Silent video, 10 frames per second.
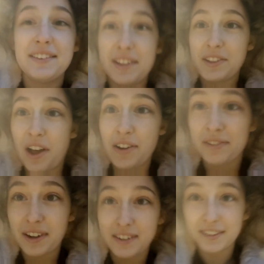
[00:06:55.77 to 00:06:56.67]
the
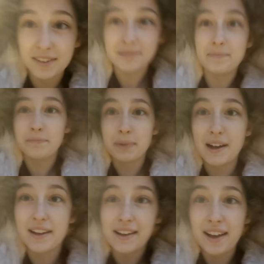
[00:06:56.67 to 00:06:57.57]
long run,
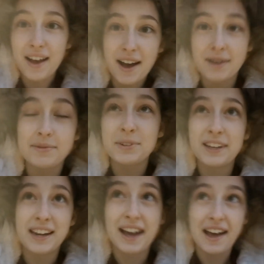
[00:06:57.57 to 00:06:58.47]
but I'm
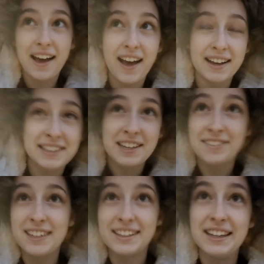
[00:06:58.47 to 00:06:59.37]
doing an
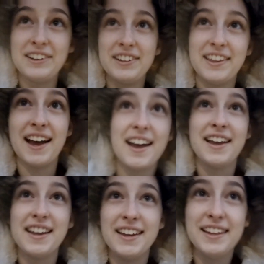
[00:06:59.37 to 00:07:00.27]
activity later that
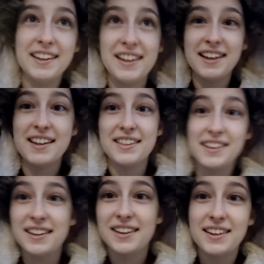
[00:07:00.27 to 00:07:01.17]
I
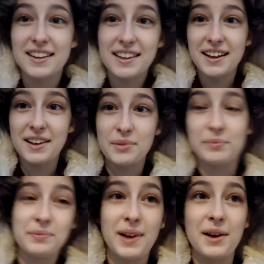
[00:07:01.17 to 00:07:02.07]
think
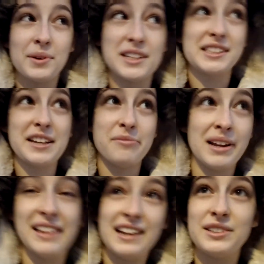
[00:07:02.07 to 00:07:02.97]
um, I want to save
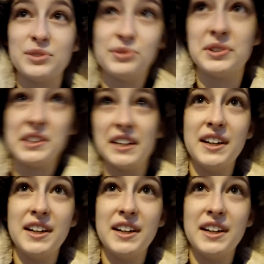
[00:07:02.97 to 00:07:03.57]
my legs for.